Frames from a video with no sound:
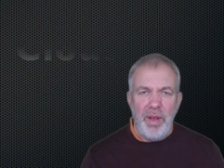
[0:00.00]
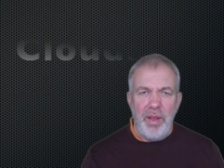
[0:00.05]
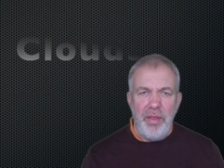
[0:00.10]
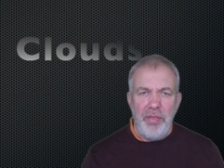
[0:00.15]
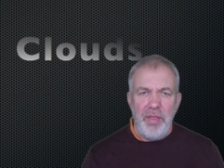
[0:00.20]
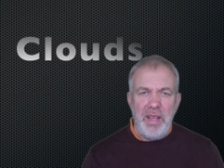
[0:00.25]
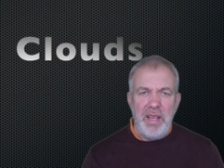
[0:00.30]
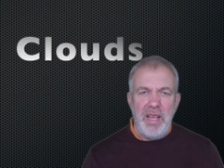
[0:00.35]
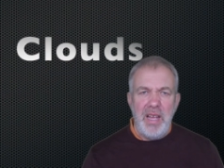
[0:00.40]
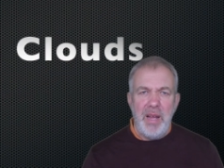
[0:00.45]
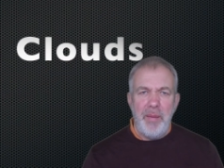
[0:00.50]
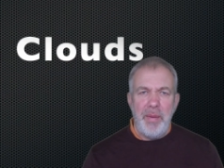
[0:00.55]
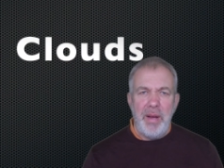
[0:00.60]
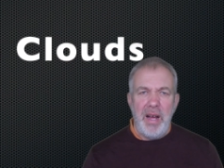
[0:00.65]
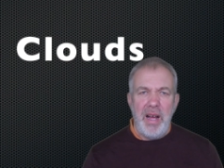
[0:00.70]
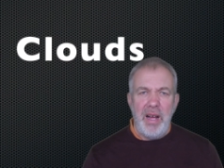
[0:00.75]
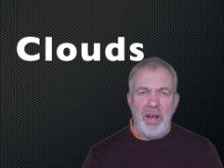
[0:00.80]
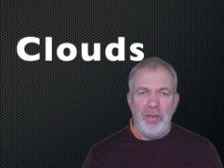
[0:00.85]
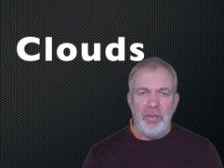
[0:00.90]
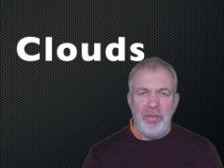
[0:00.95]
thinking
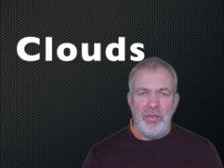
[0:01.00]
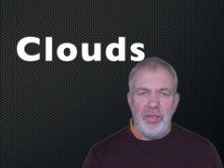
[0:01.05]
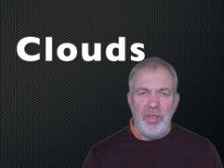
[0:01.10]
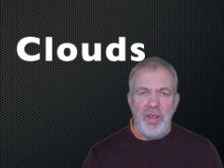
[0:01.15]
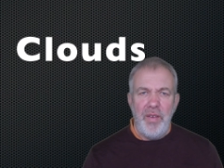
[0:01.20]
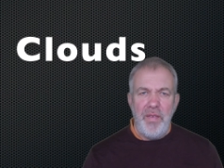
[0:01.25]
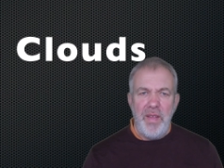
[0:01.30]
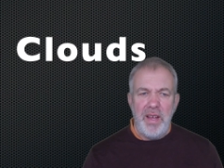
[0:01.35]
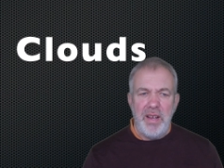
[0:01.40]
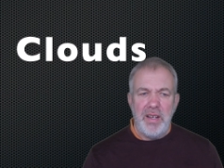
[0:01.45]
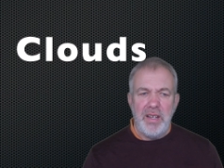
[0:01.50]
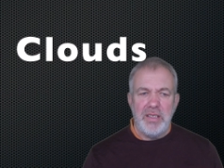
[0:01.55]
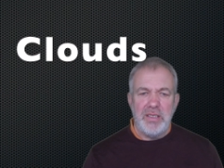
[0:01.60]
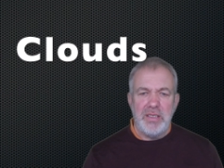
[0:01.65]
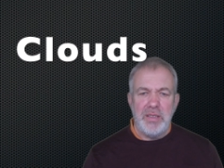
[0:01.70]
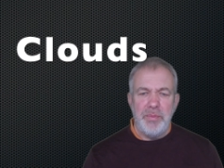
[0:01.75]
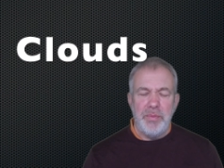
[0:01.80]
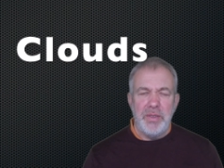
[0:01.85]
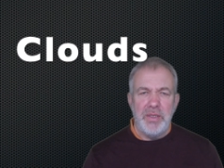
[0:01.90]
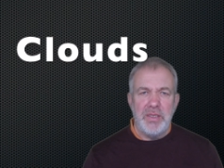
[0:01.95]
about how to serve their
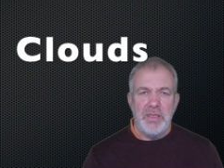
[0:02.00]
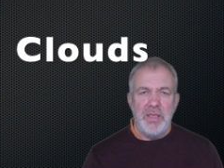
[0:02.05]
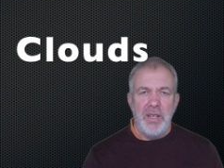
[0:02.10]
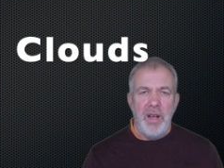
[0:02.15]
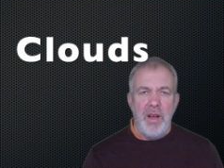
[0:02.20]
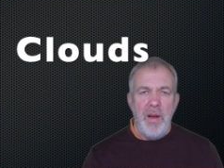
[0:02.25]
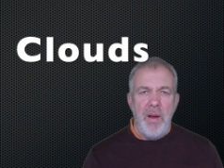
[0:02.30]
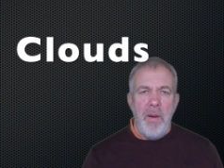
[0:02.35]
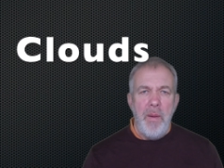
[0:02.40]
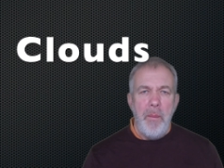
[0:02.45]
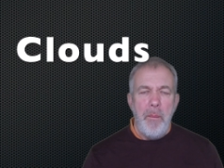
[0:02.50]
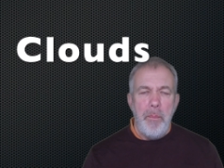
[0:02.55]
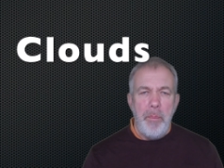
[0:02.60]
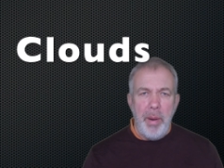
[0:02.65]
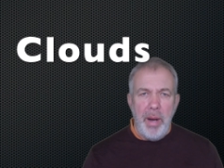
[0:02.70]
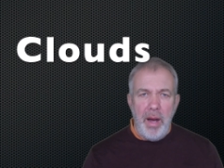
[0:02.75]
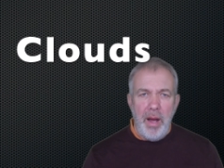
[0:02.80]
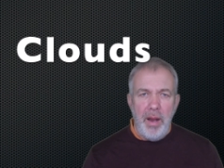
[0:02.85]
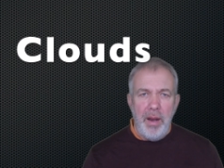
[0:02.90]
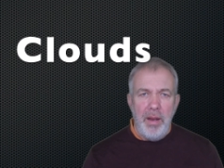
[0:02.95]
customers.
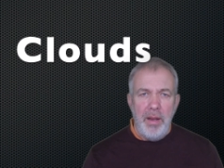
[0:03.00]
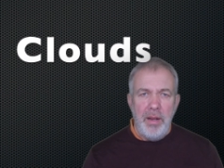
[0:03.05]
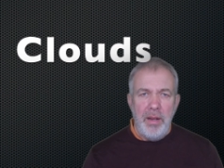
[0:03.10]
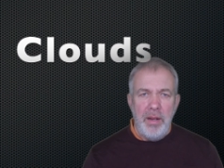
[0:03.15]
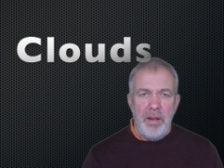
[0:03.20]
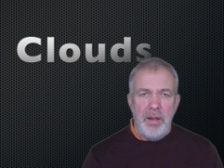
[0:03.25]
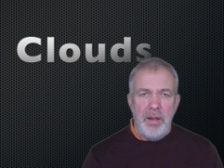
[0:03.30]
But